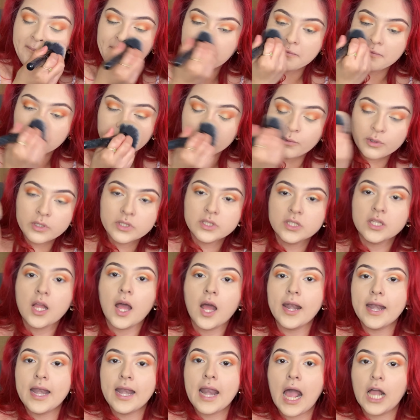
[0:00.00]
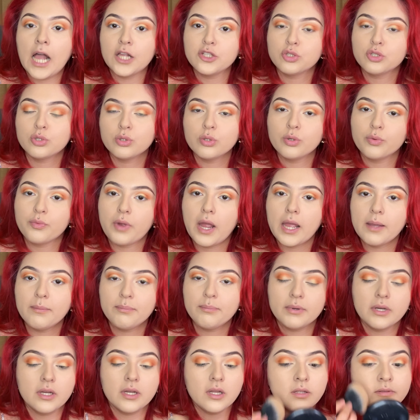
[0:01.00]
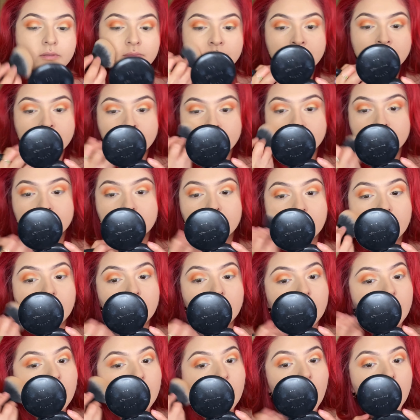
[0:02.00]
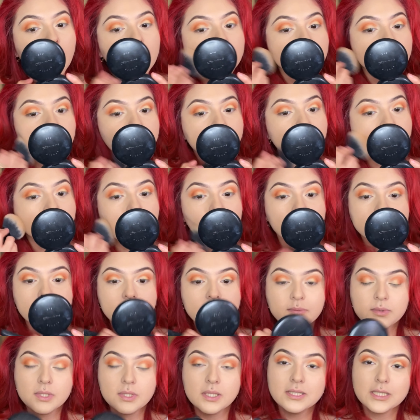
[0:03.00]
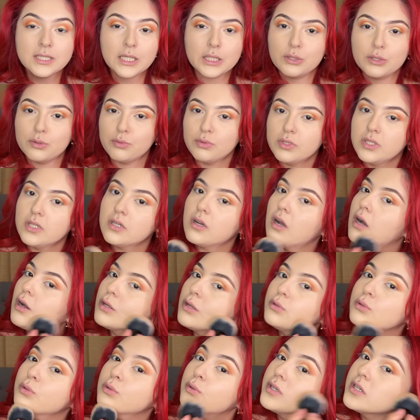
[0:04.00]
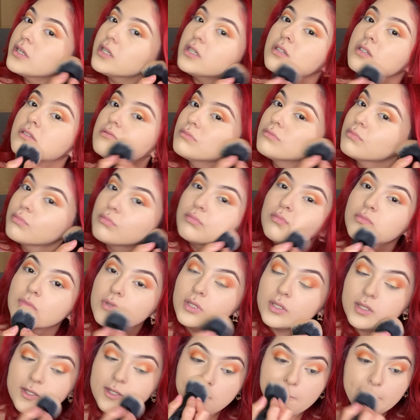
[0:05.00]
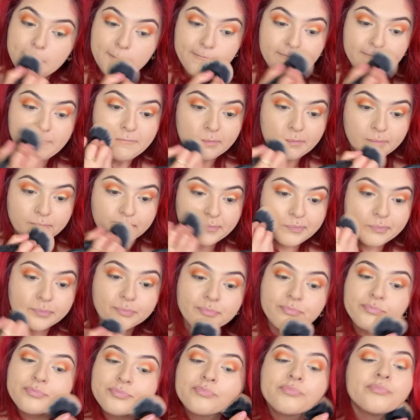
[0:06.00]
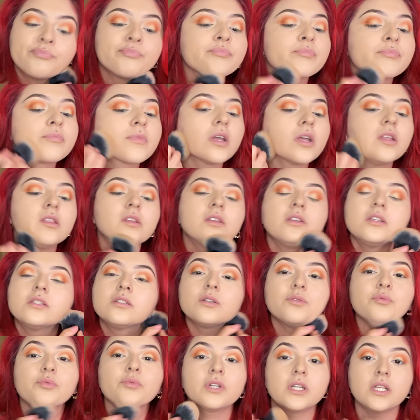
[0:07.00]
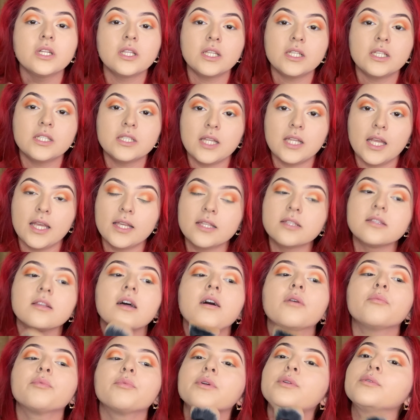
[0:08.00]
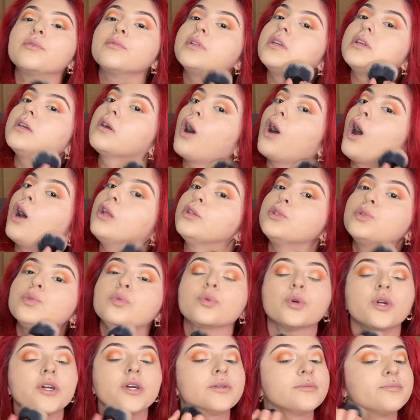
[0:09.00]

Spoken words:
well, it's not natural, right? But I just feel like sometimes I don't need contour, you know? And these are one of these days that we don't need contour.